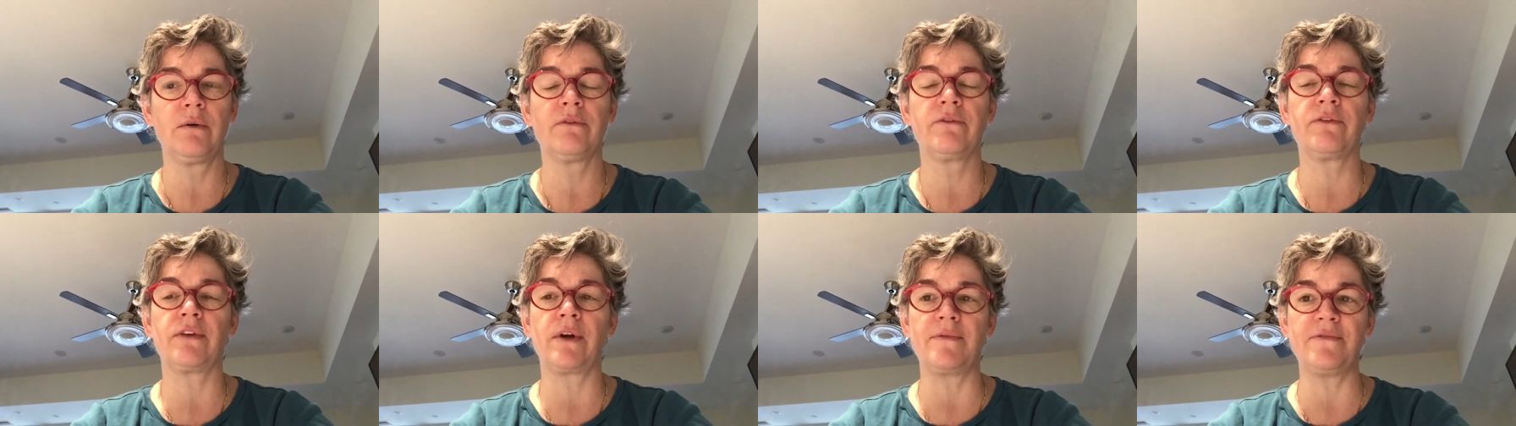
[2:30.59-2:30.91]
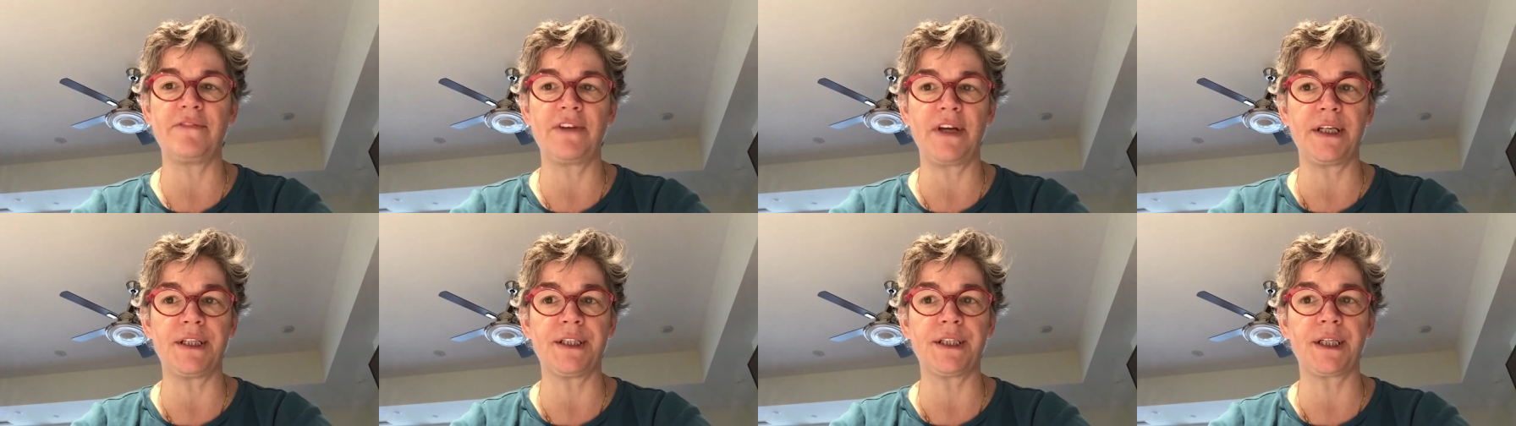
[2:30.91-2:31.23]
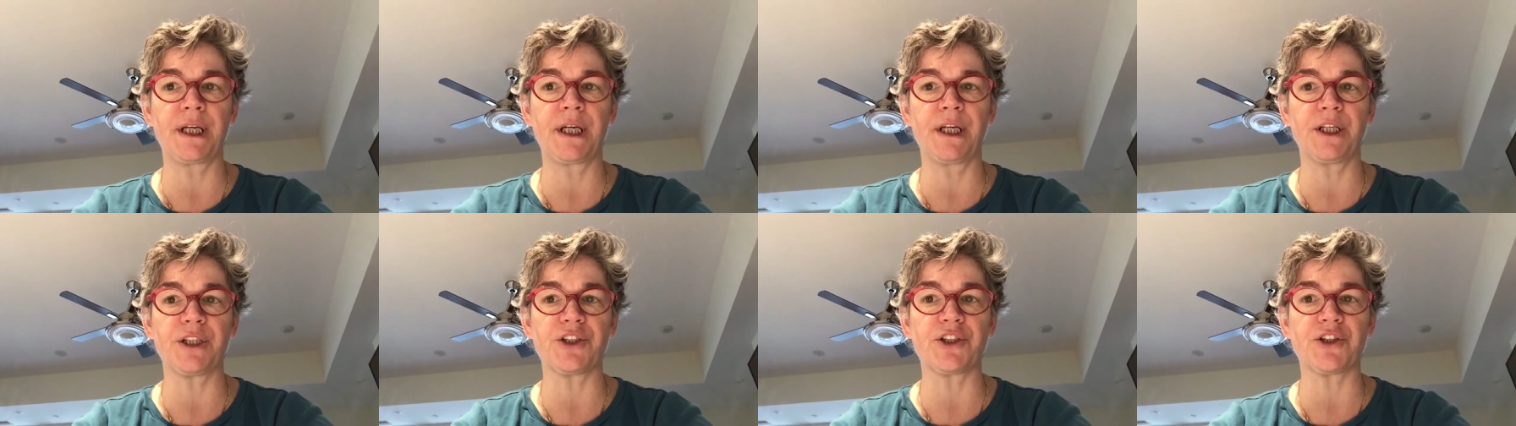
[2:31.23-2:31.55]
from
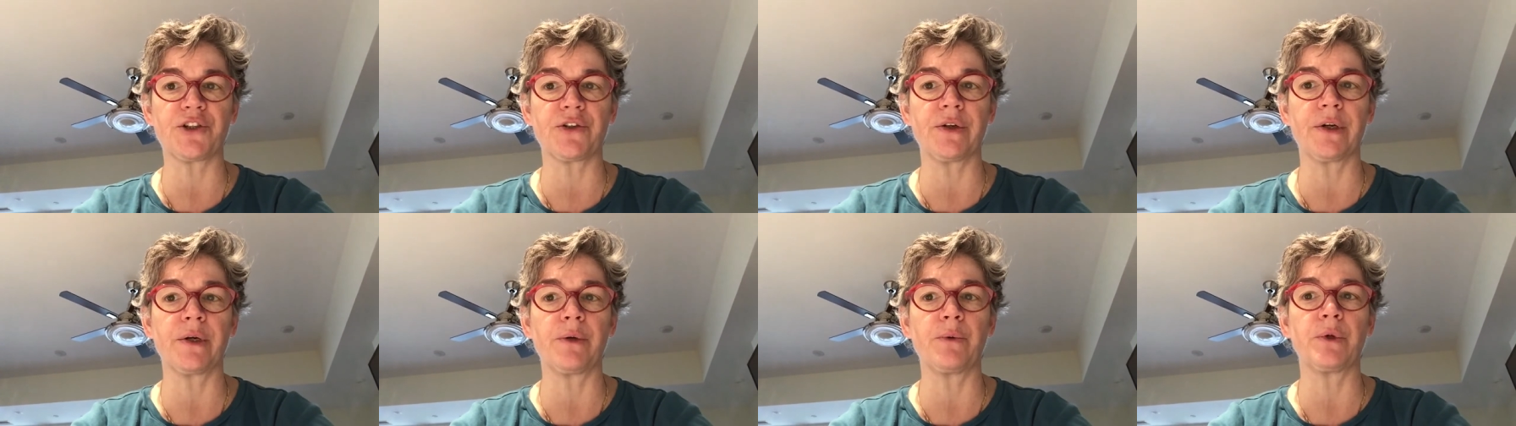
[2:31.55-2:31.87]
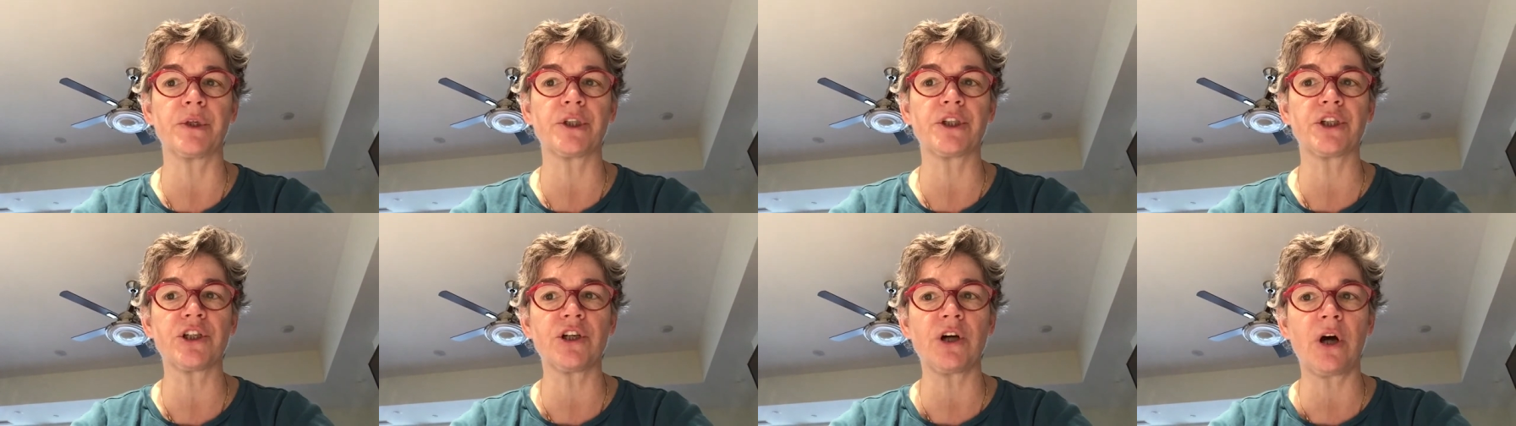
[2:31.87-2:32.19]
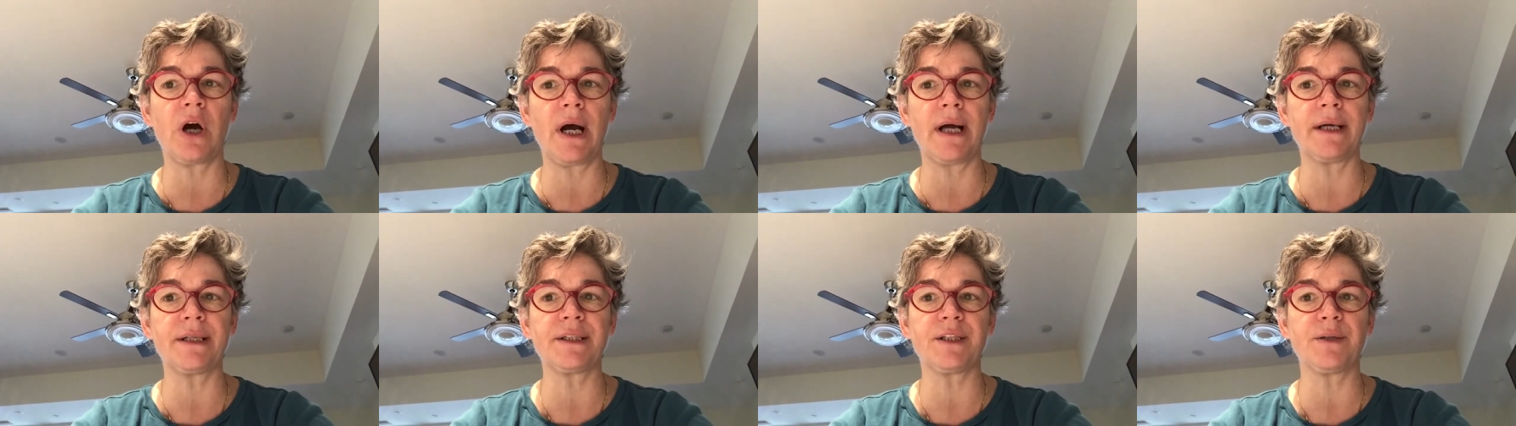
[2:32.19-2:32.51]
Facing History which
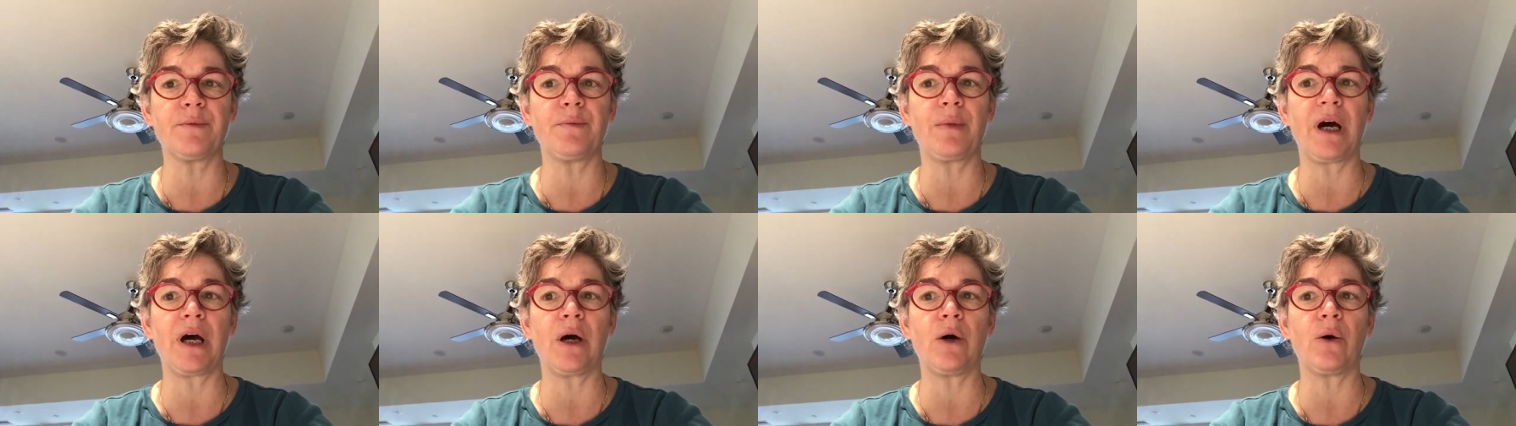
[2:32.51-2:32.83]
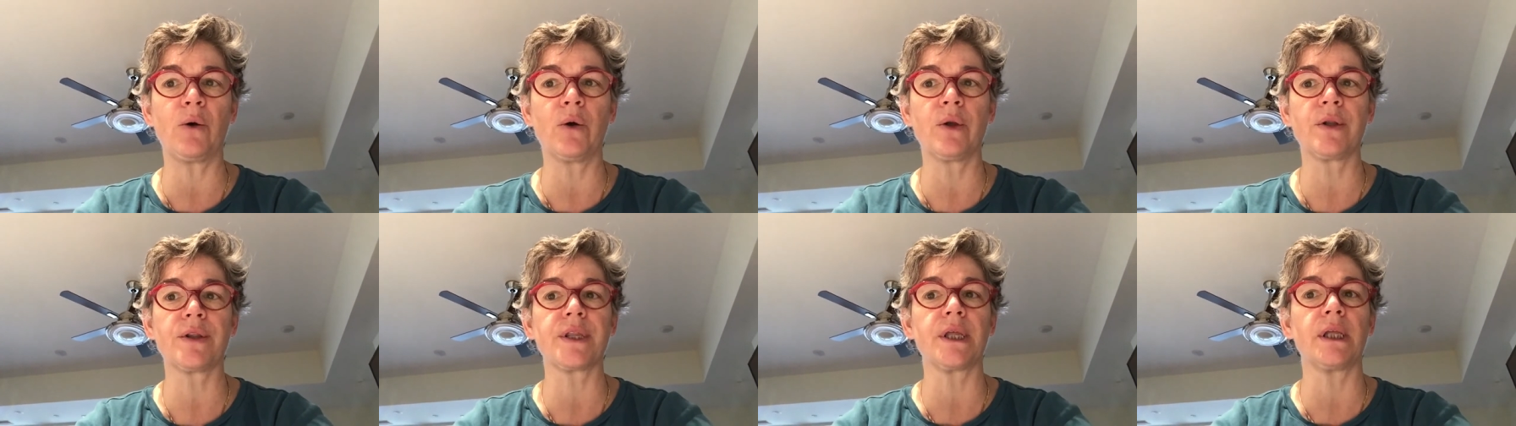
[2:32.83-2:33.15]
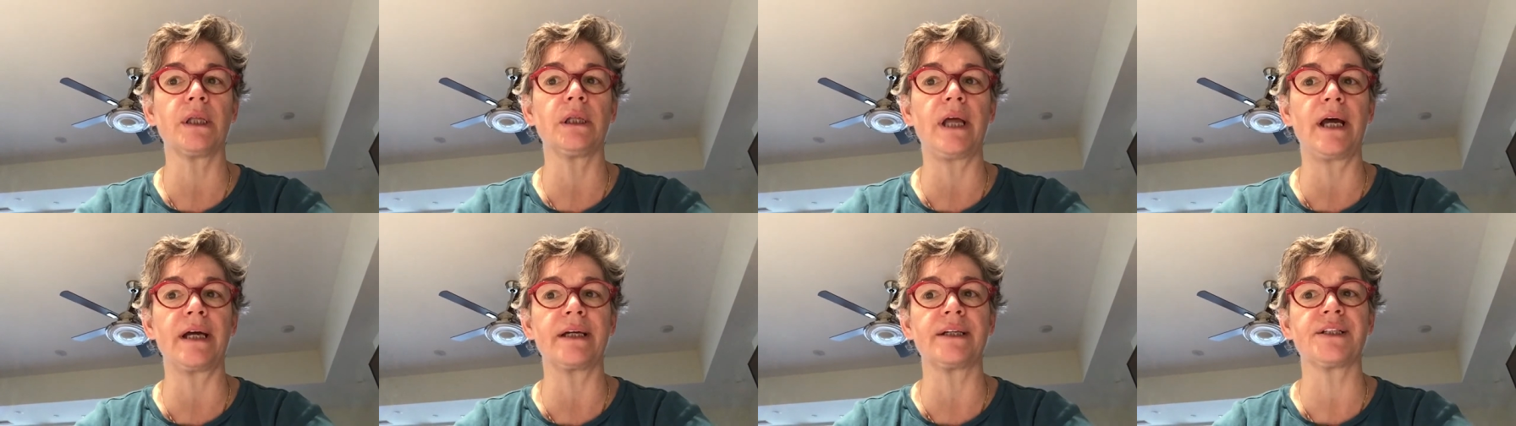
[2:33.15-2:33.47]
talks about the
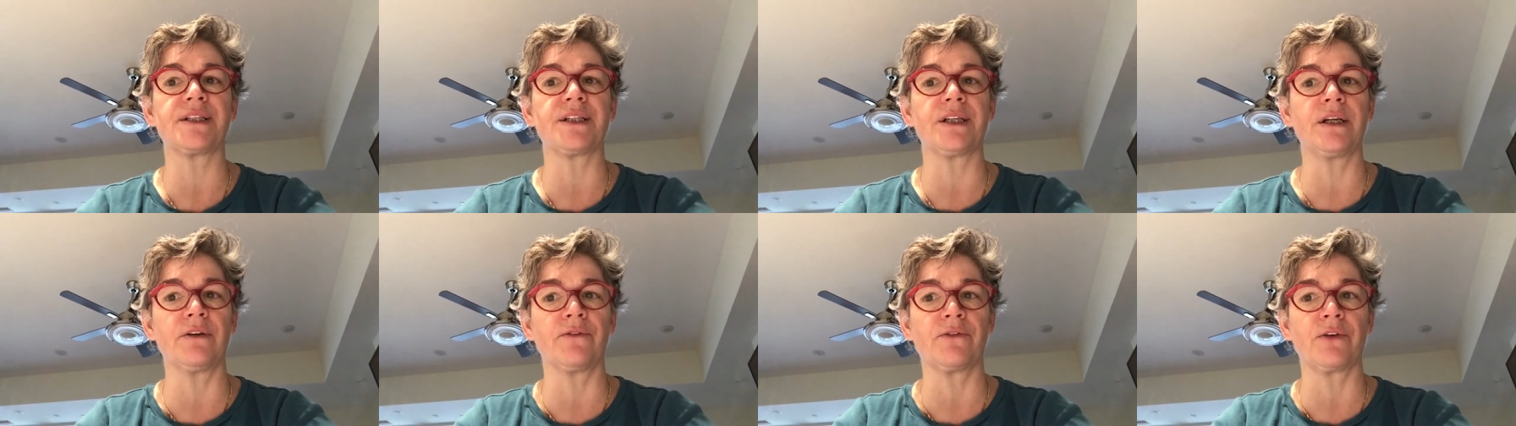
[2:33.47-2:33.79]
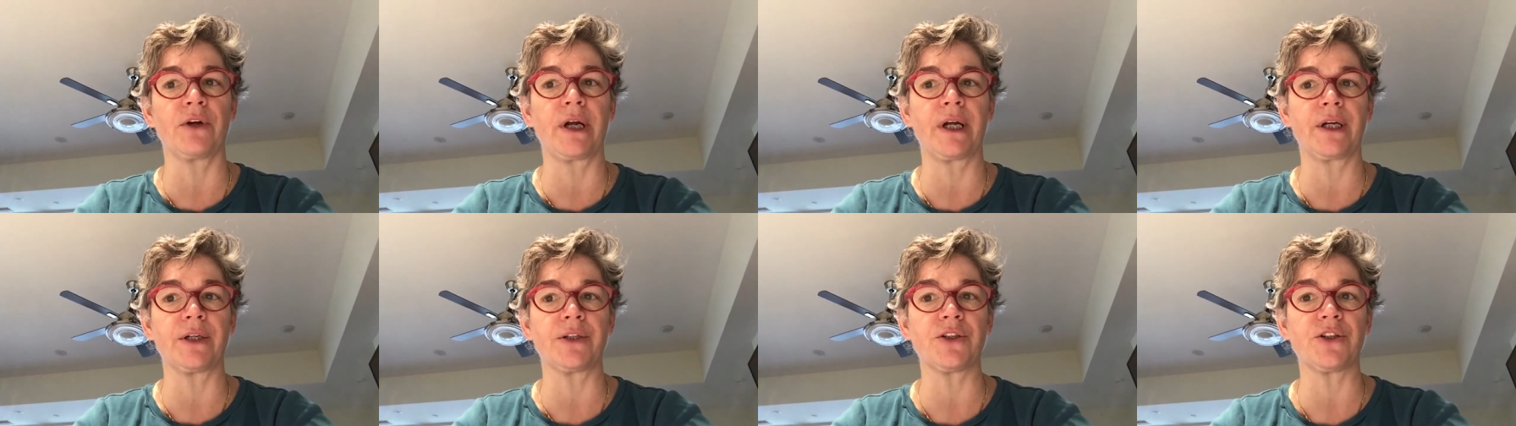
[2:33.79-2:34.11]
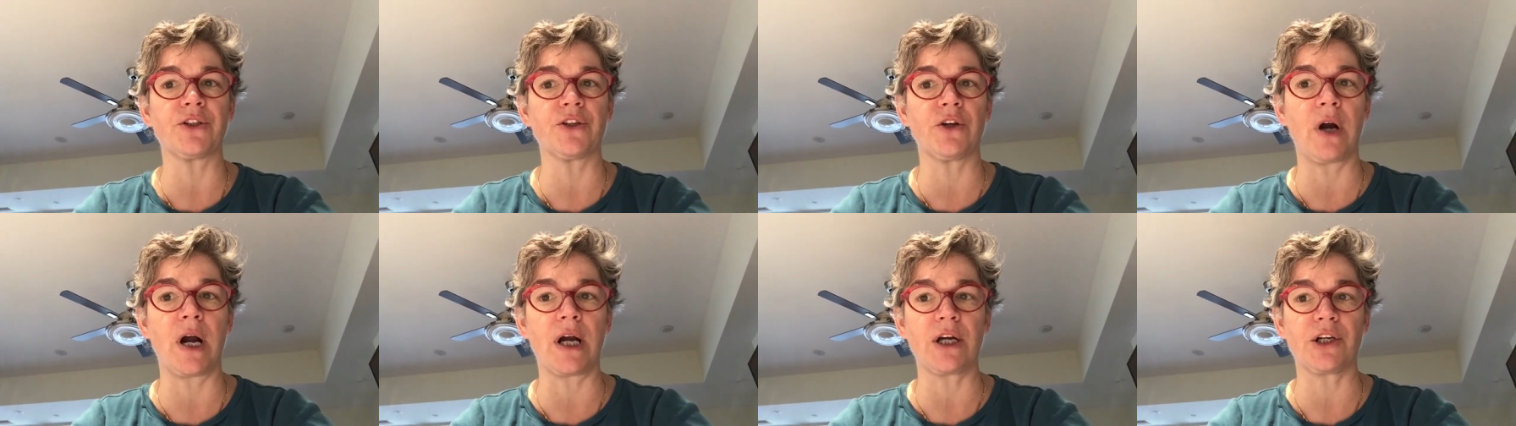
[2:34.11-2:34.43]
legacy of
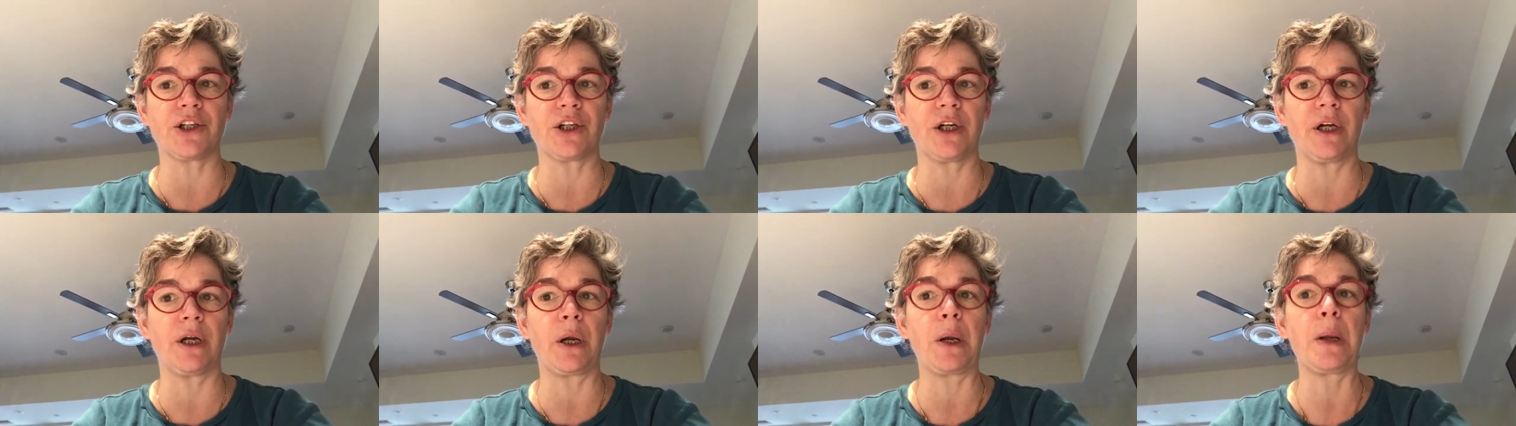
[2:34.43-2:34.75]
Reconstruction.